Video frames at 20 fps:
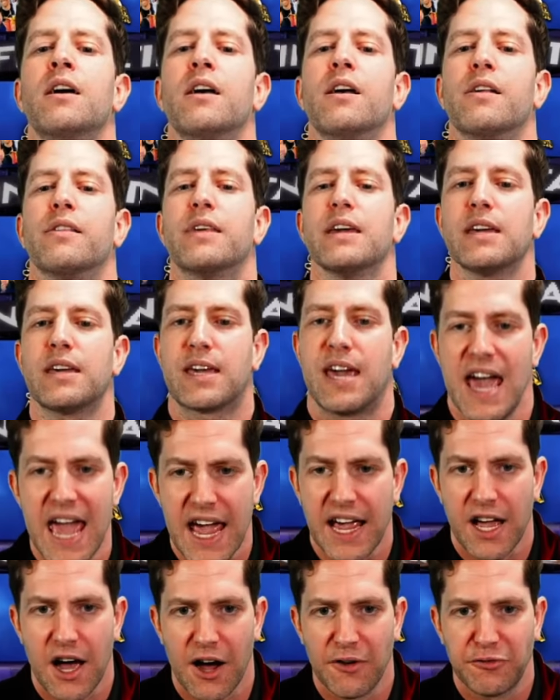the
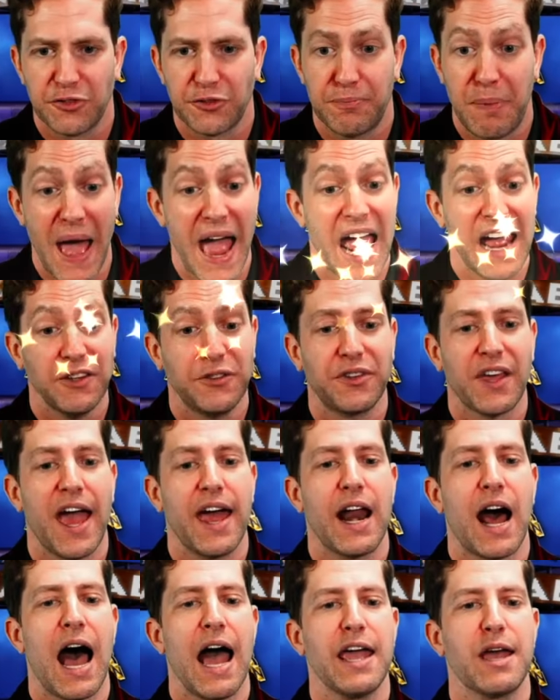King of Spades,
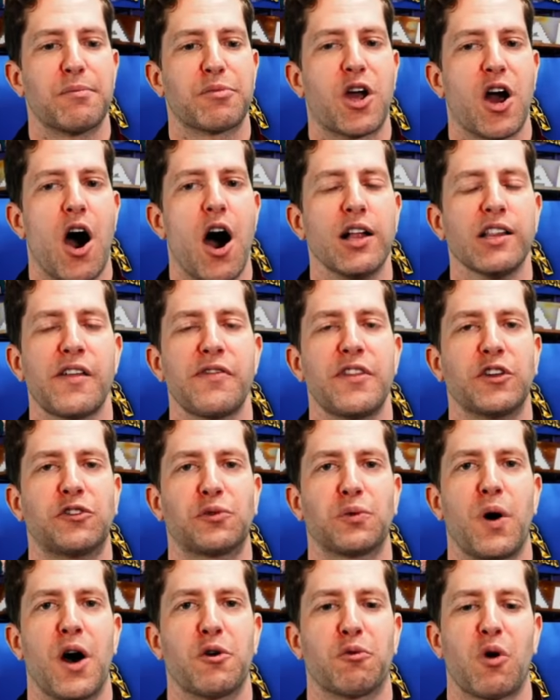and I am calling this
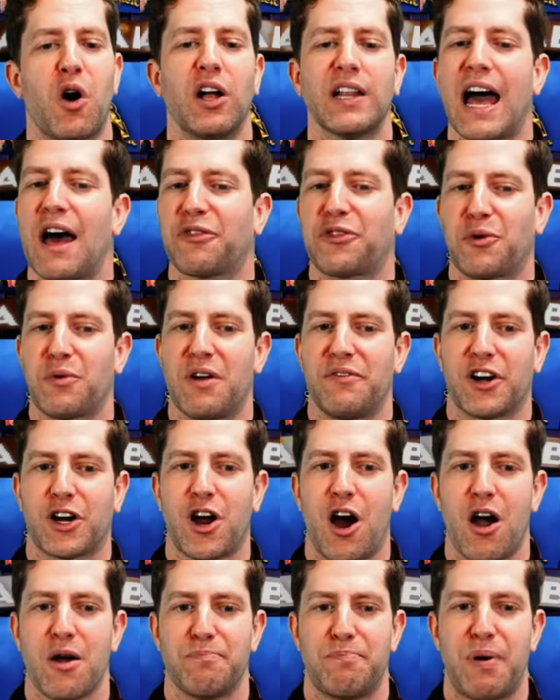one. Roll out the river
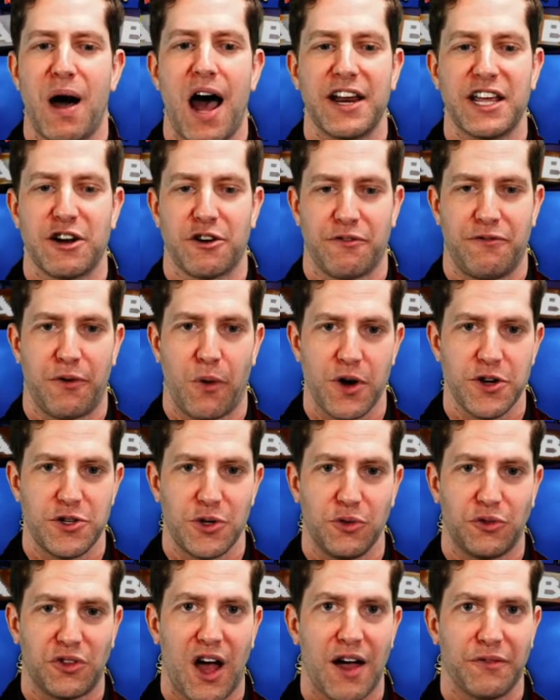card. Bonnie, your four
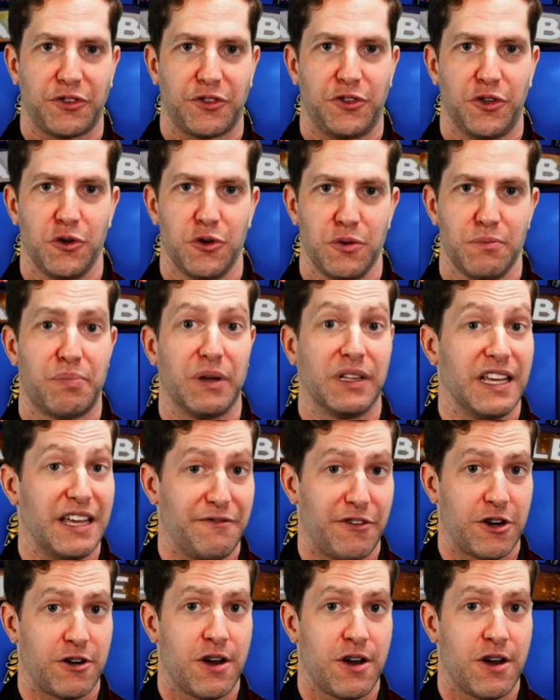deuce offsuit. Believe it or